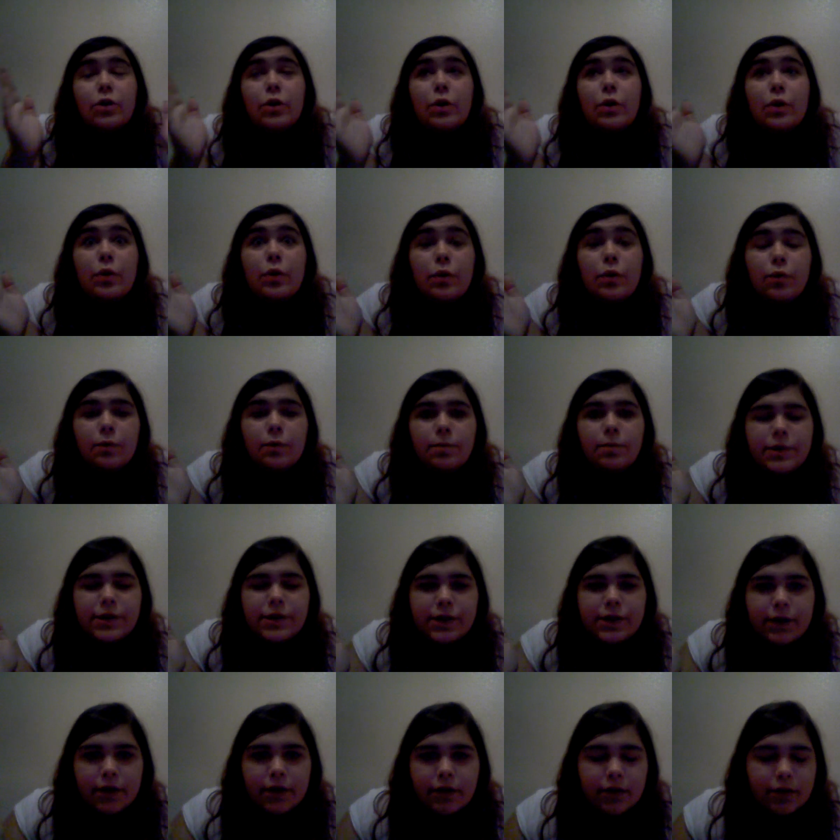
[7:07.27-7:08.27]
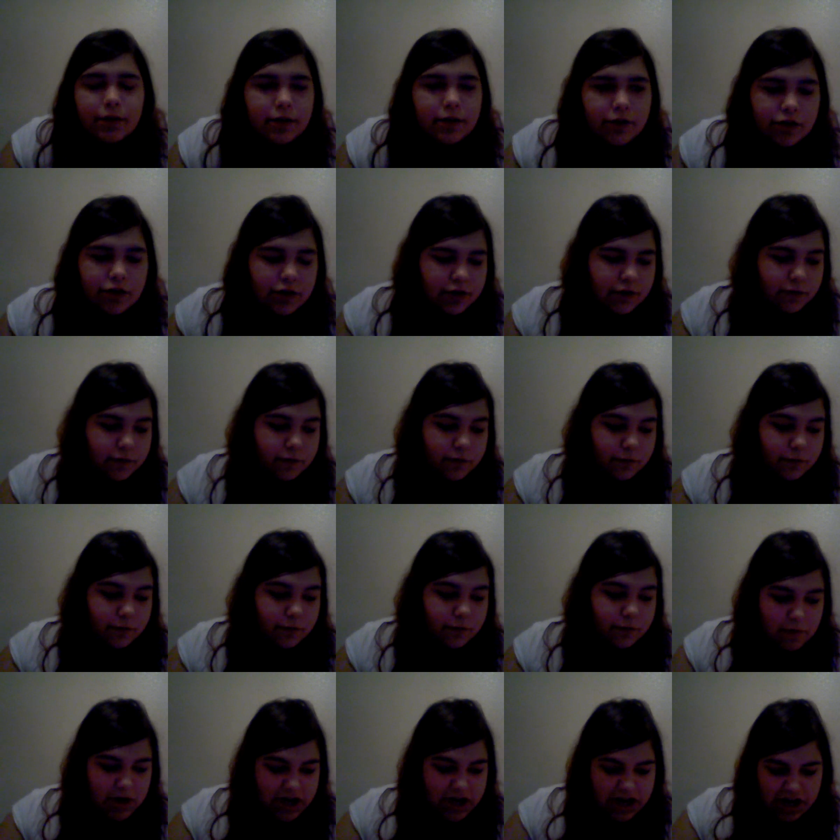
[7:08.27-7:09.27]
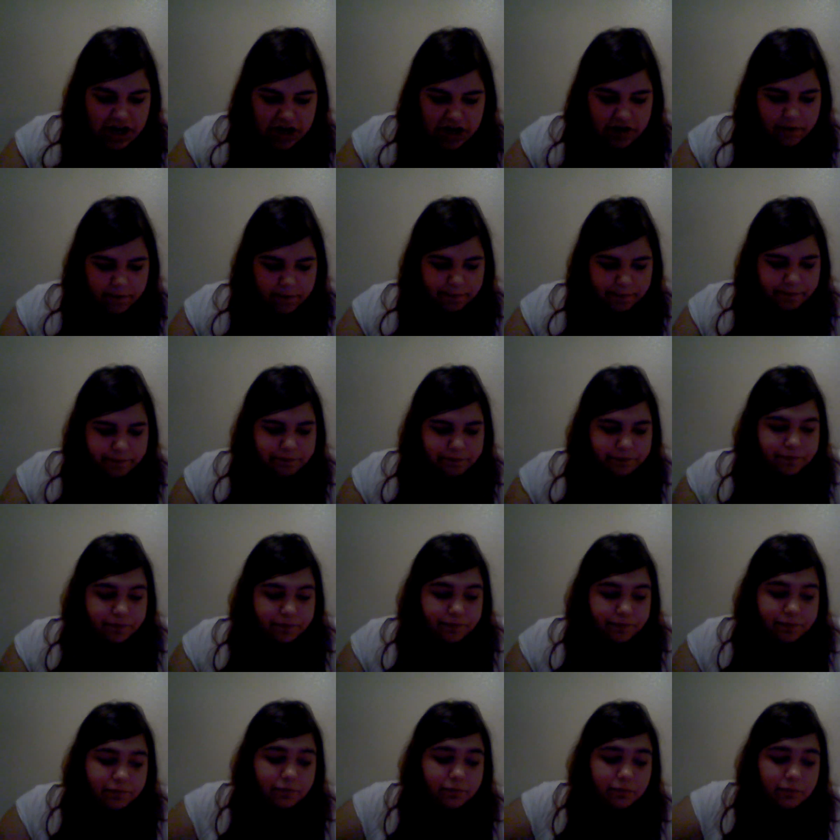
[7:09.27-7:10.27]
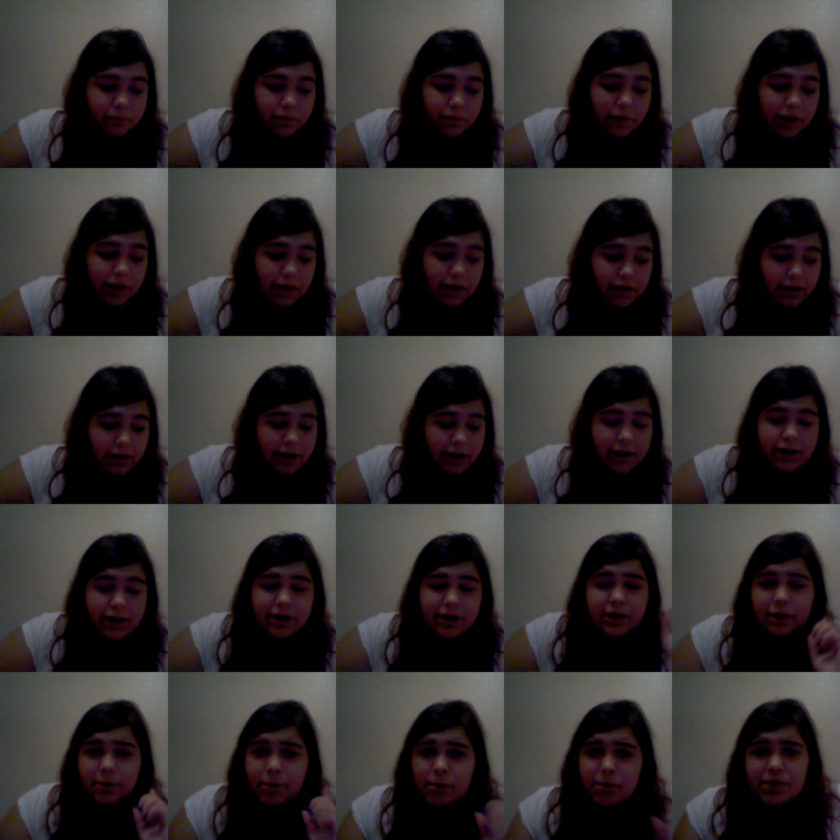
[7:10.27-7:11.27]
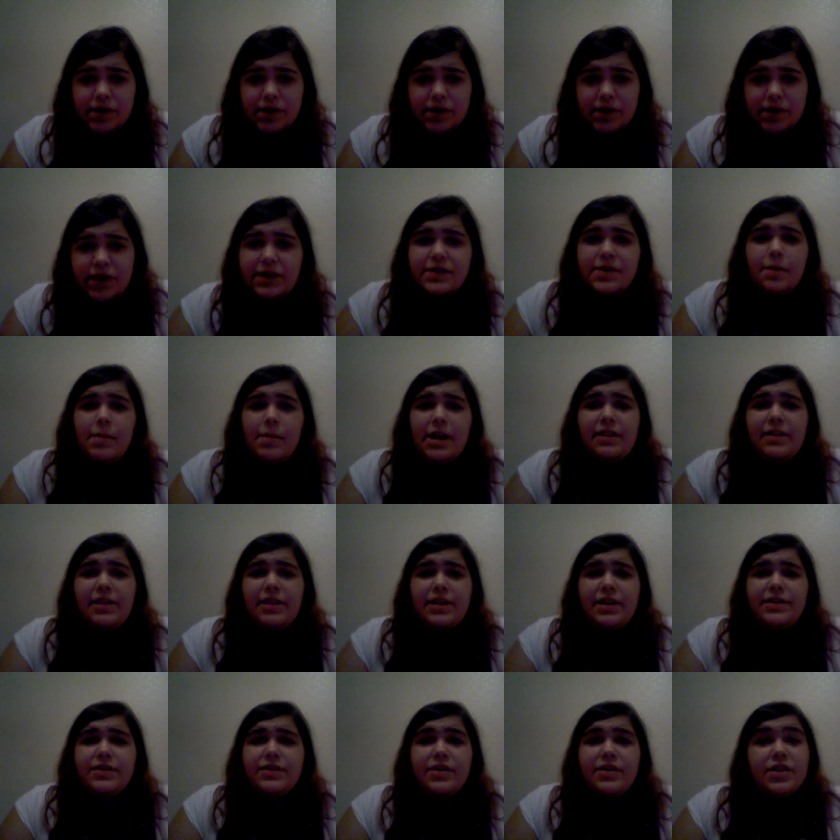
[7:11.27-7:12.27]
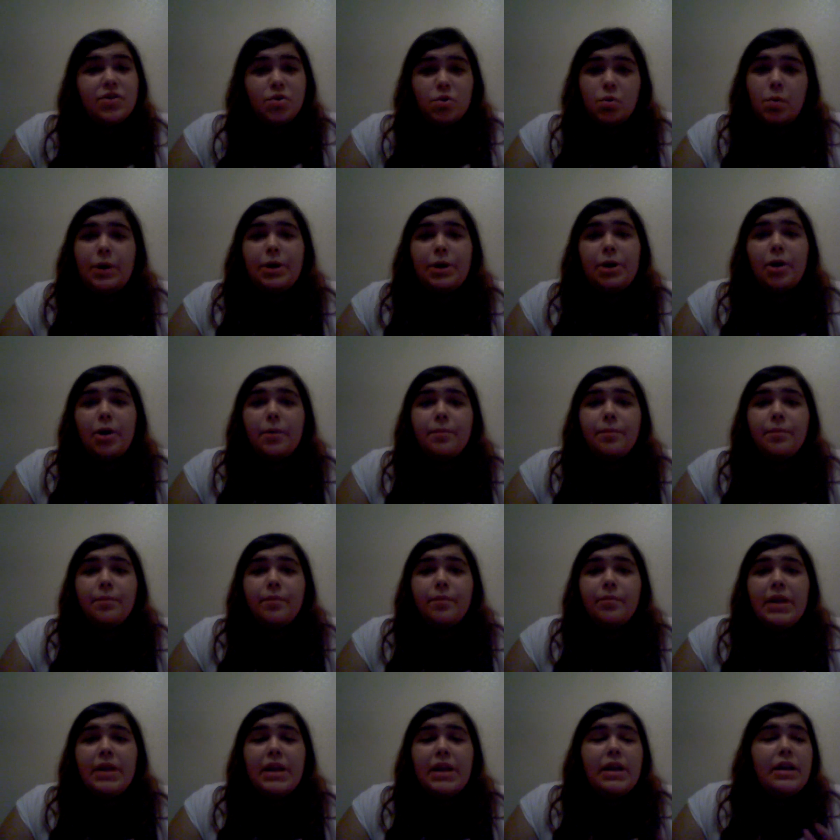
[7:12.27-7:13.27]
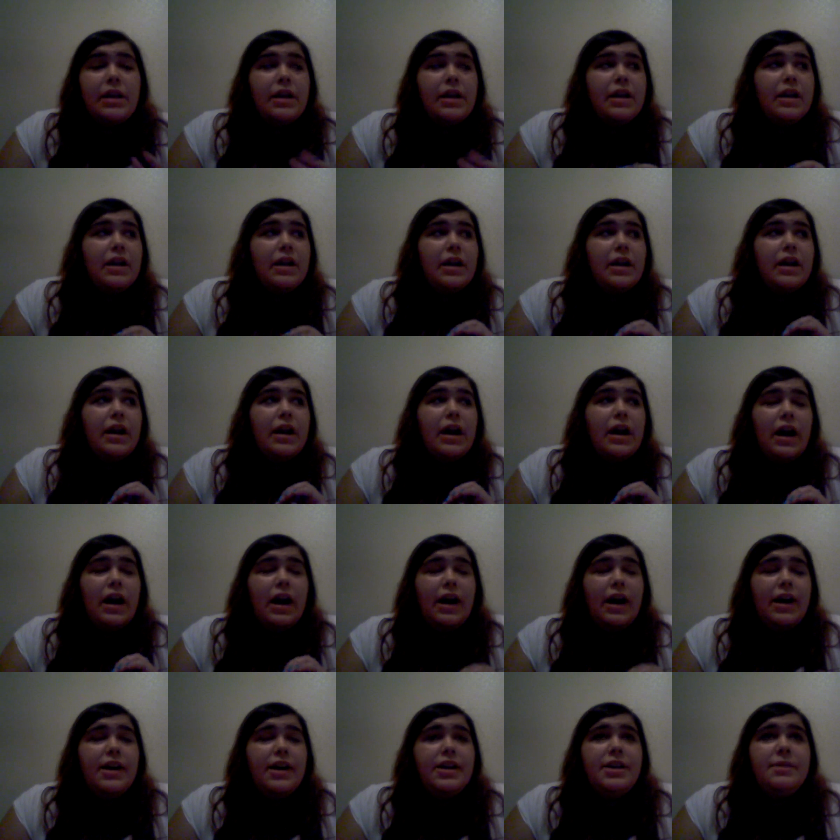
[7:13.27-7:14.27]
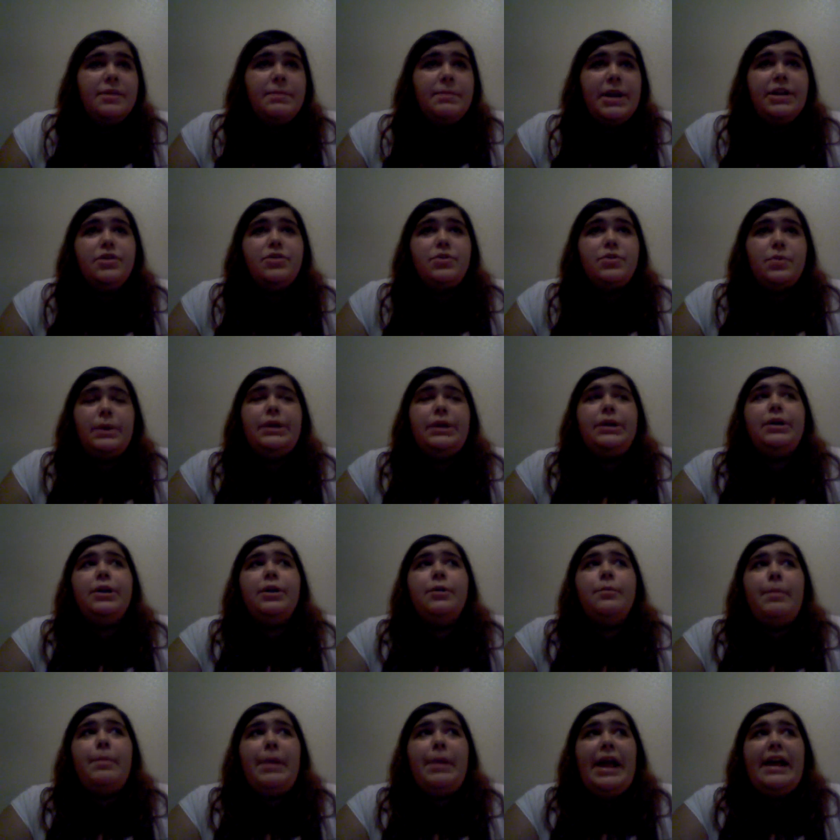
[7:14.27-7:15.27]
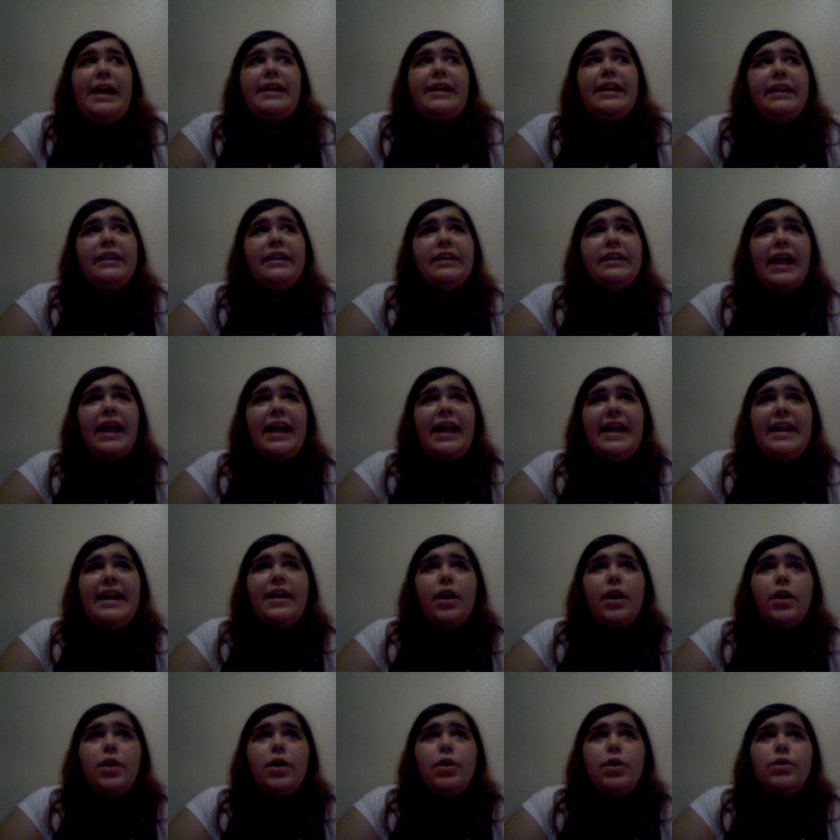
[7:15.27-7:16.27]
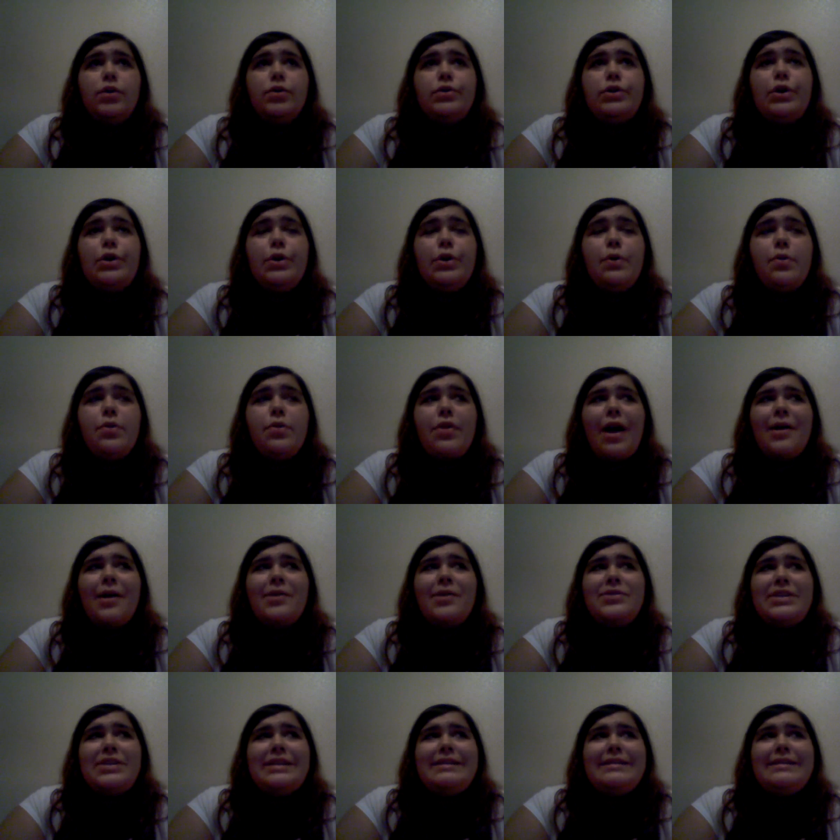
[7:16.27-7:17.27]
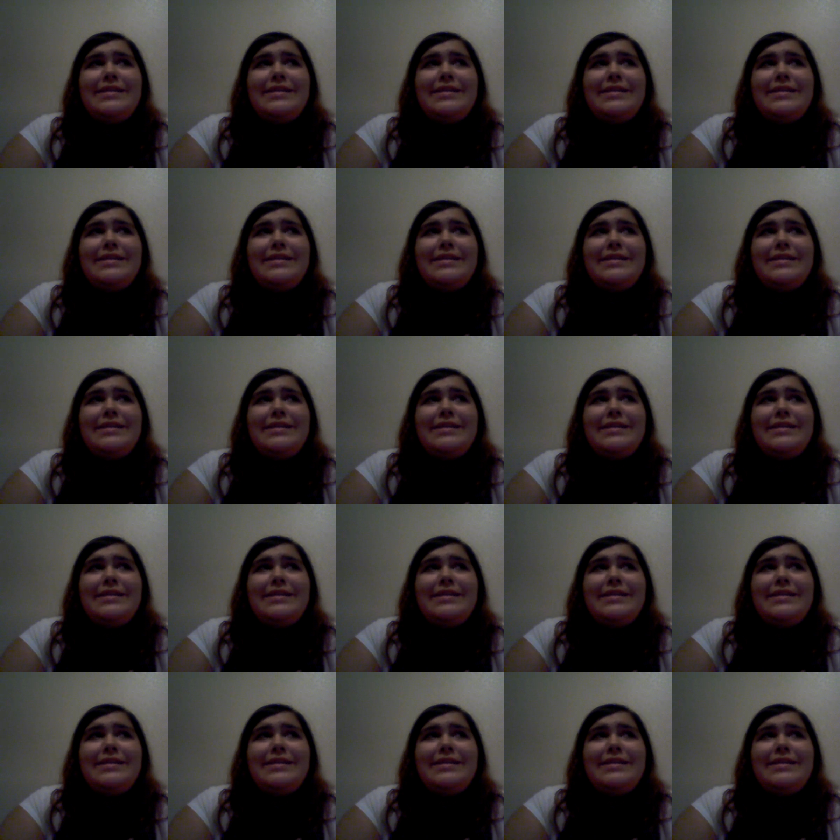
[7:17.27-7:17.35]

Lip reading: noobs. Just meh. And then number 6 on my list is Twitter. I made a Twitter back in like 2009,